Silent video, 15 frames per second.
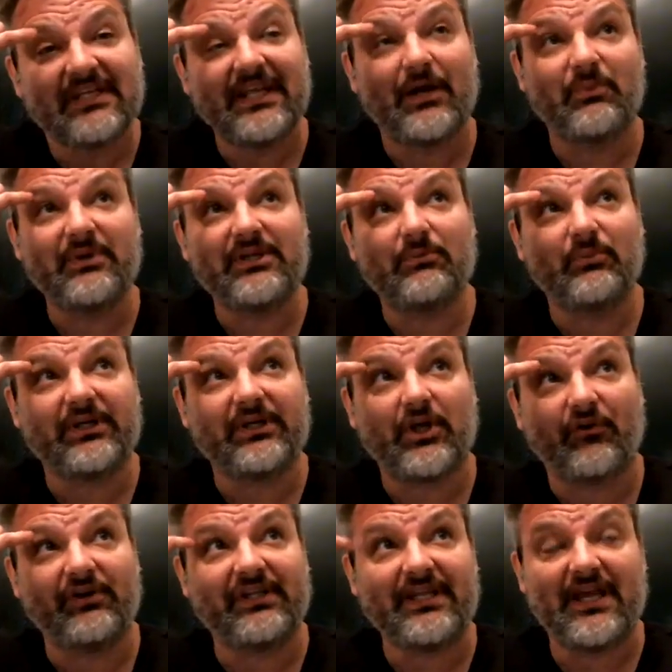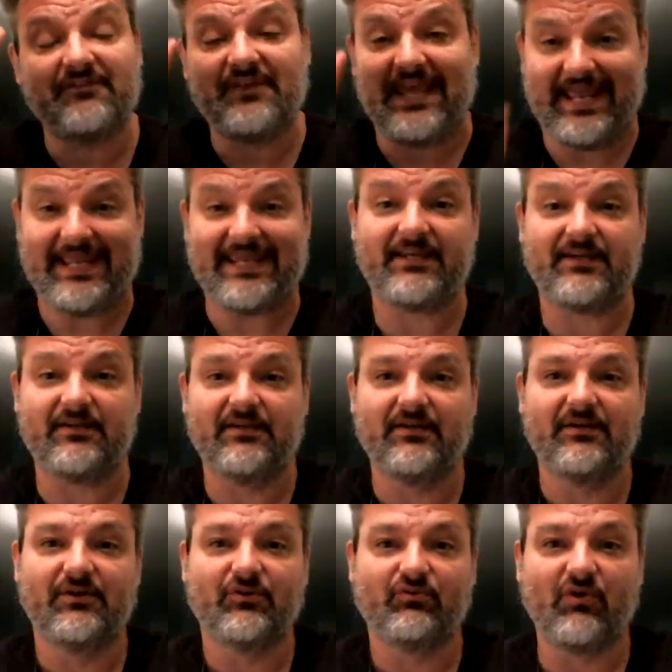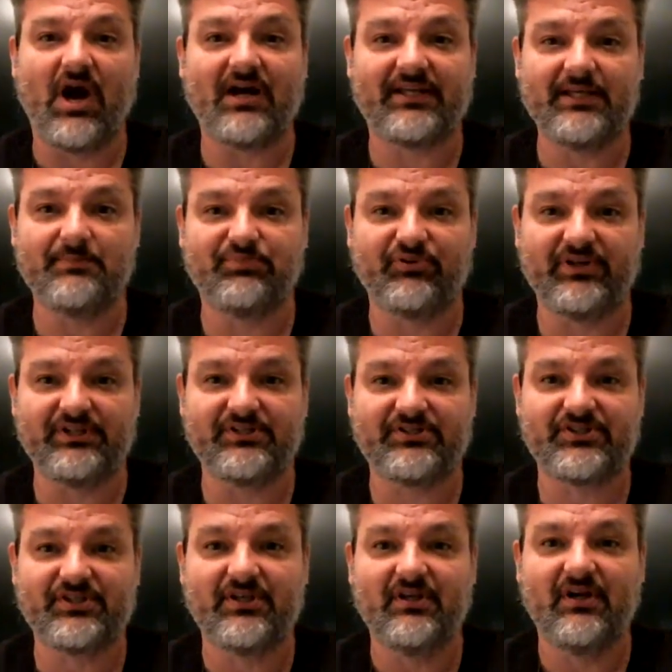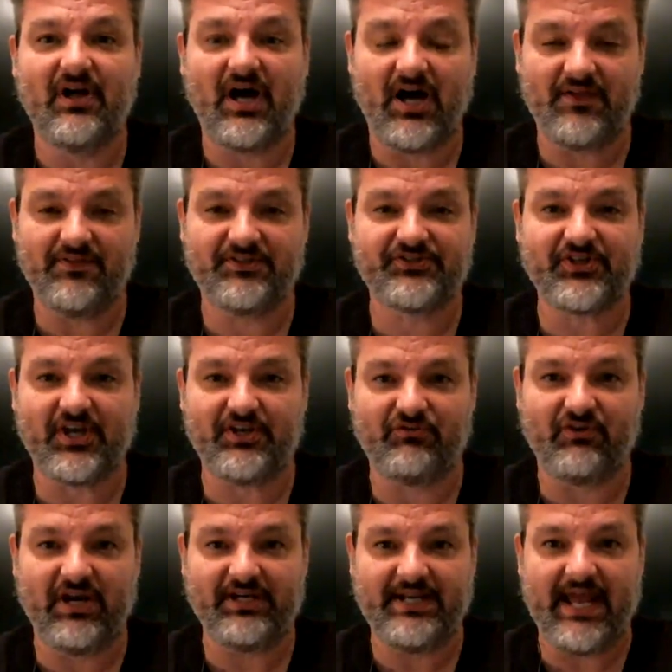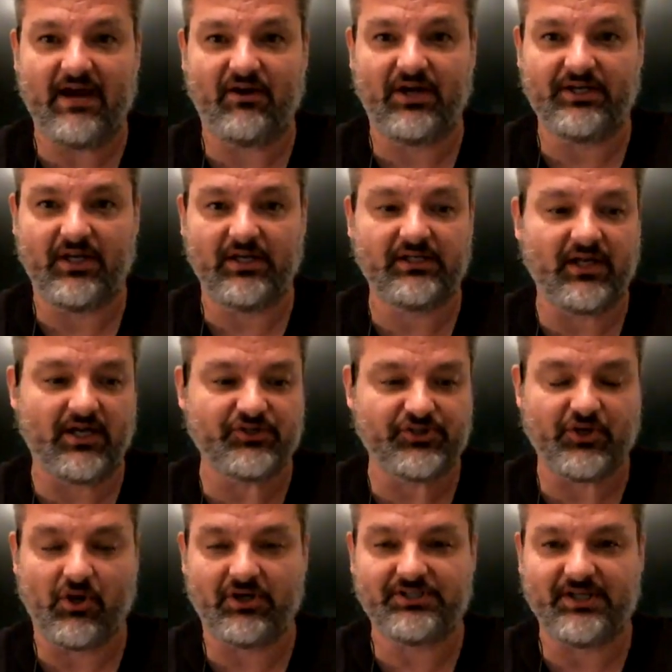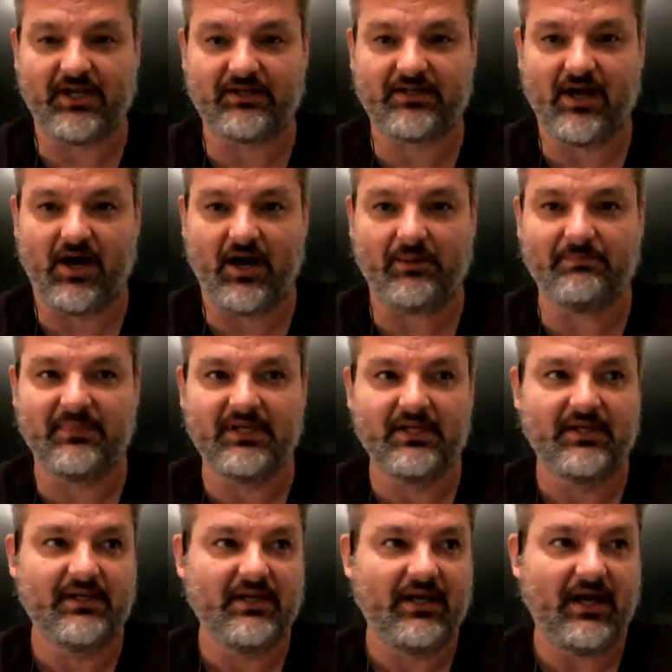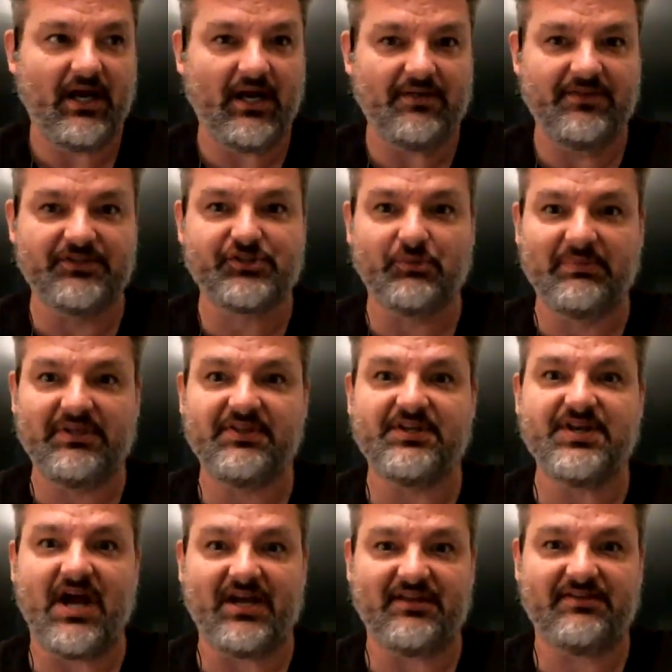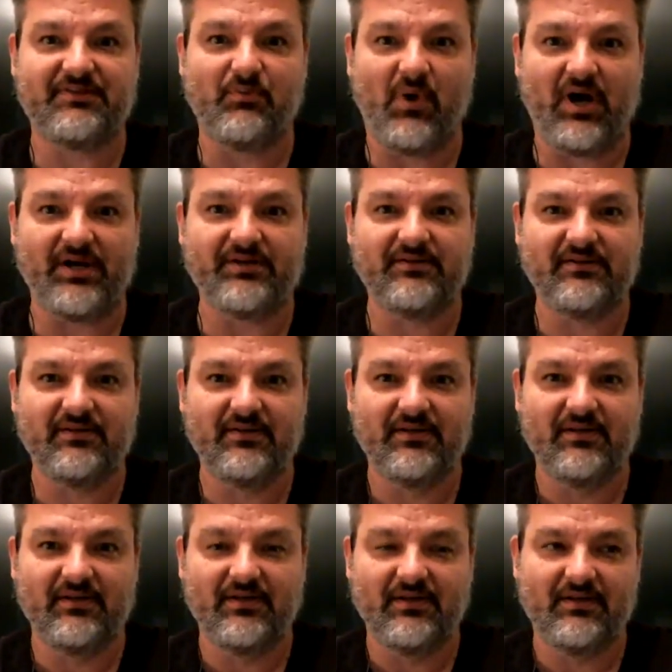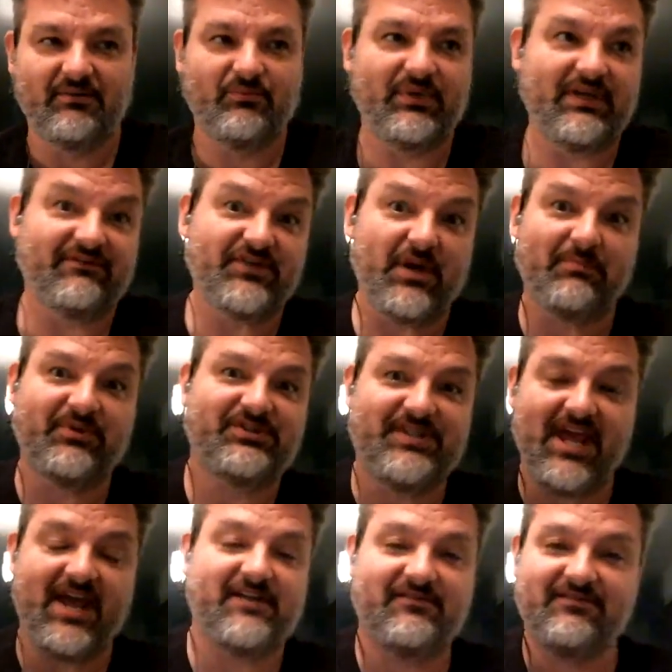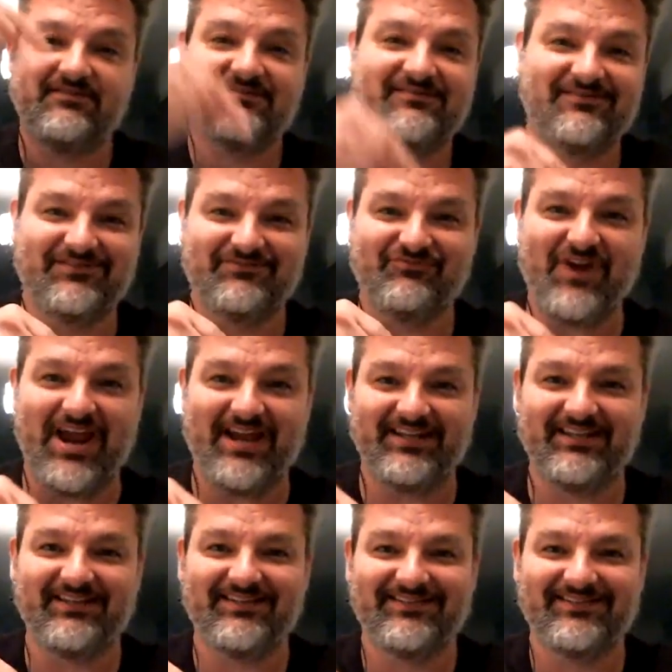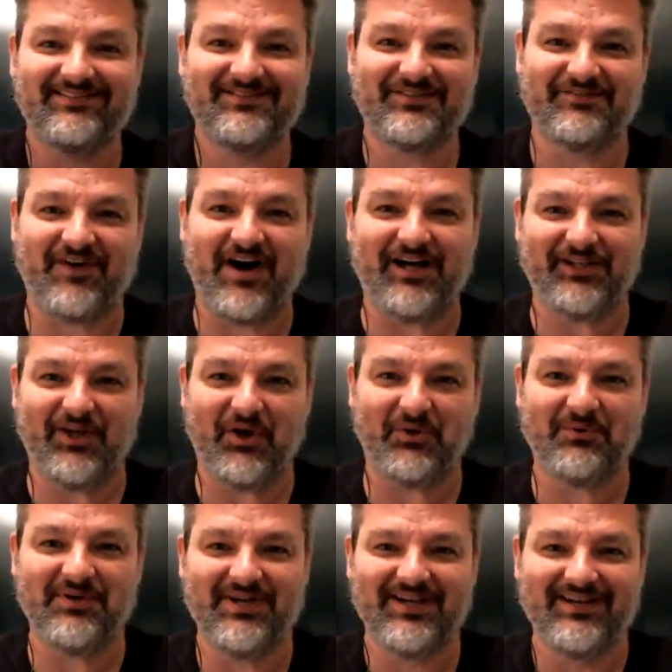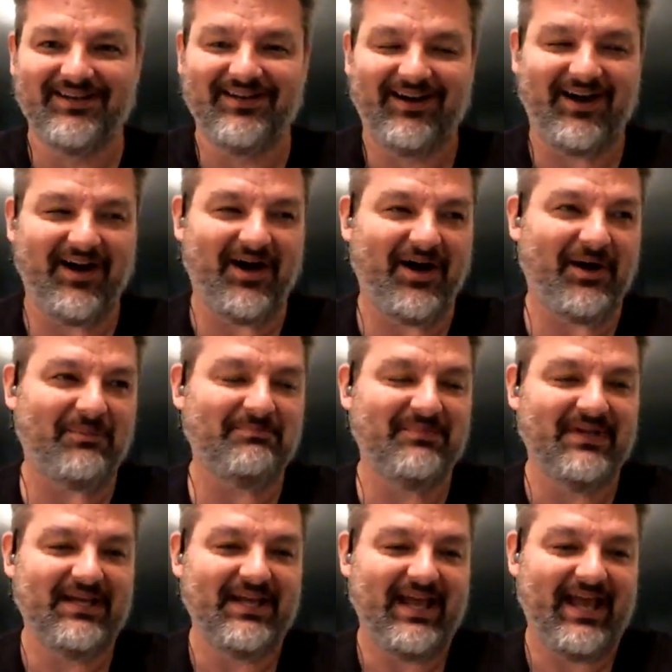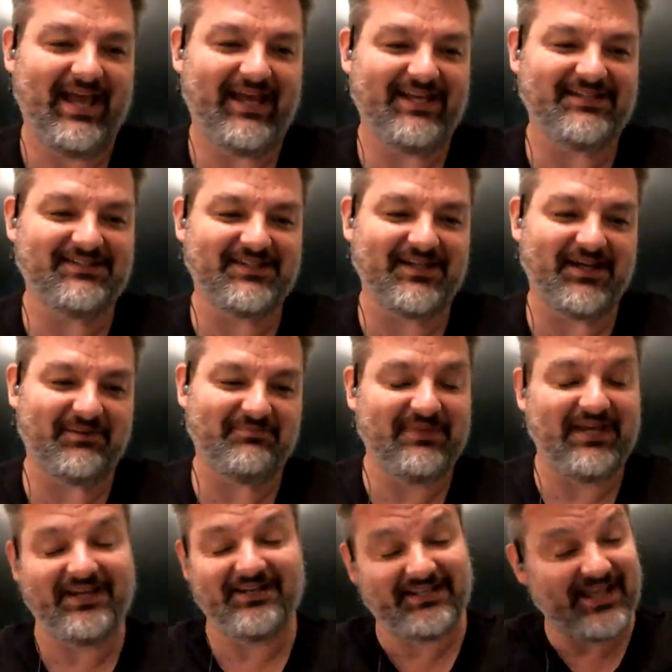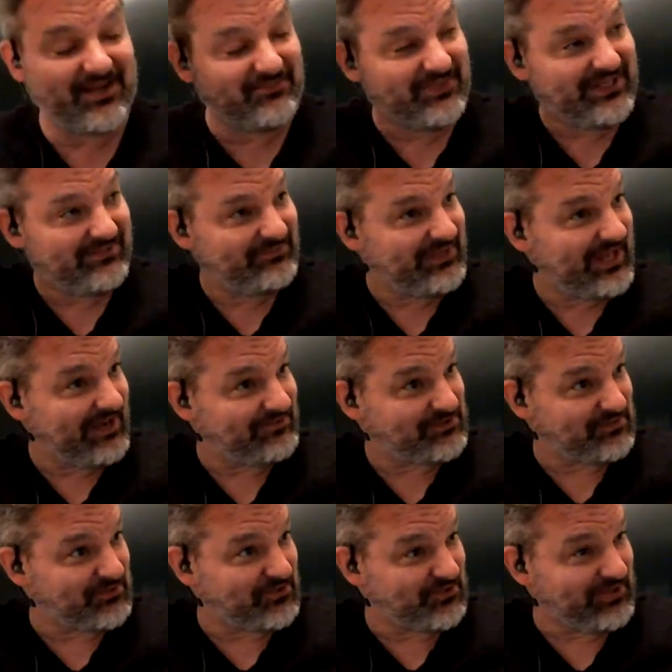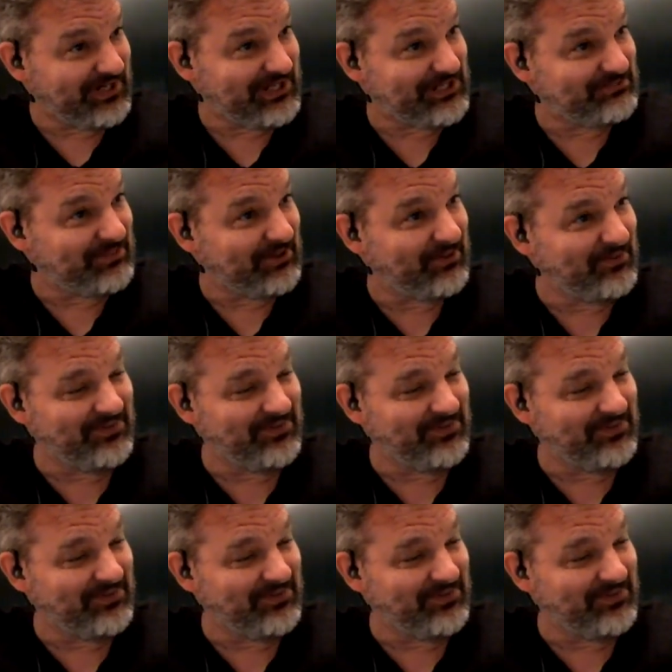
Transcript: we currently have 8 Rocky prints on the site right now on iconsandart.com. This will be the 9th one. We have number 10 ready to follow. And again, we have some Creed, but